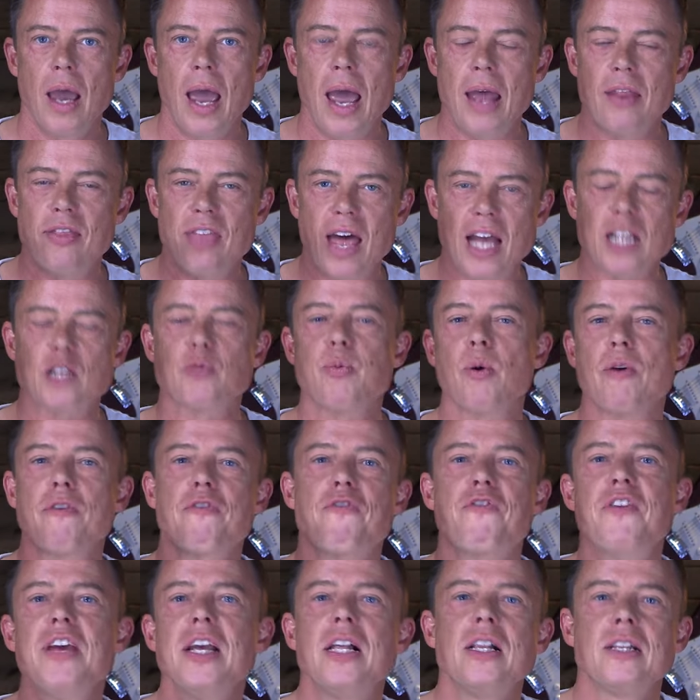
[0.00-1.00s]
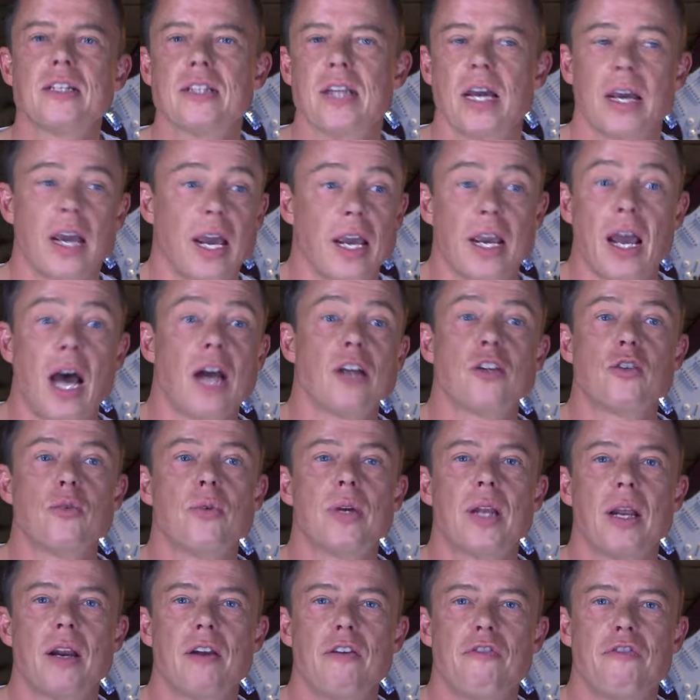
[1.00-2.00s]
And that's what feels like I can't
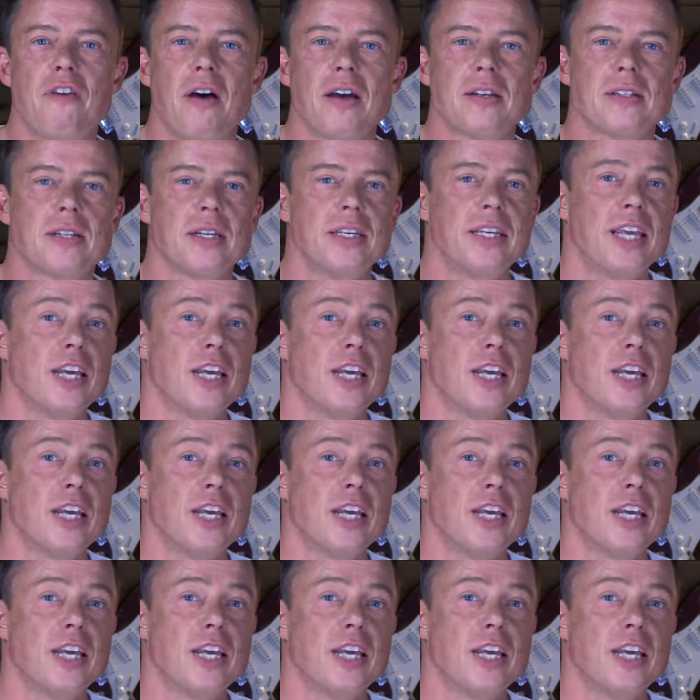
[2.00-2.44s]
do it any faster.